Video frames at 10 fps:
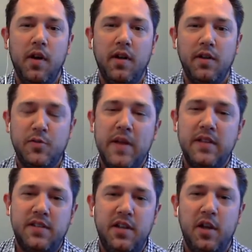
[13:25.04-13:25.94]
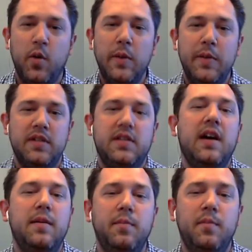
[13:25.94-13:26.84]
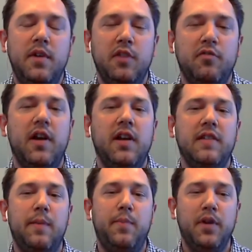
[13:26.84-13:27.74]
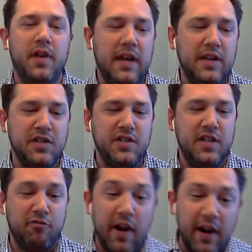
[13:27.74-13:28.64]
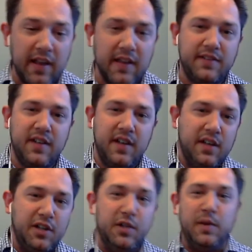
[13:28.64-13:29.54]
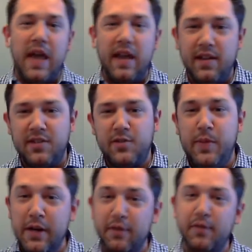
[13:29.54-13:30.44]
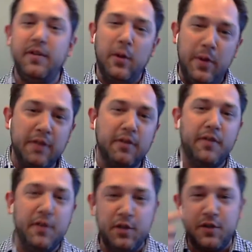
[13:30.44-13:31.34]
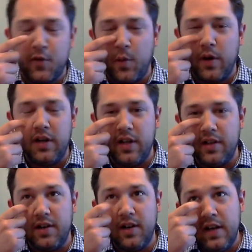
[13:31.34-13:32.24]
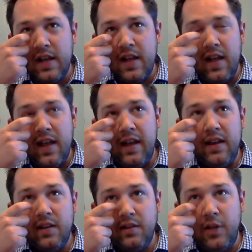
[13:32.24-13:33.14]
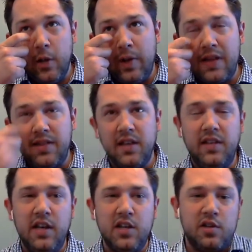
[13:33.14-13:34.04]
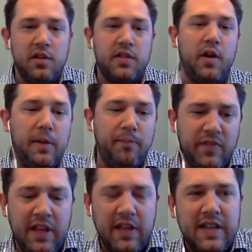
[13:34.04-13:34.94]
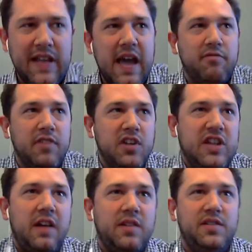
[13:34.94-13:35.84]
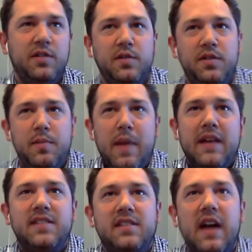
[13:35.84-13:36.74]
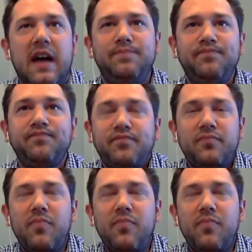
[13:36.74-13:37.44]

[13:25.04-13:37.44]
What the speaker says: we all spent, quite a bit of time, writing that book, and I should say writing it, doing edits, peer reviews for one another. And, but I think the initial thought, I think I had reached out to Matt and Scott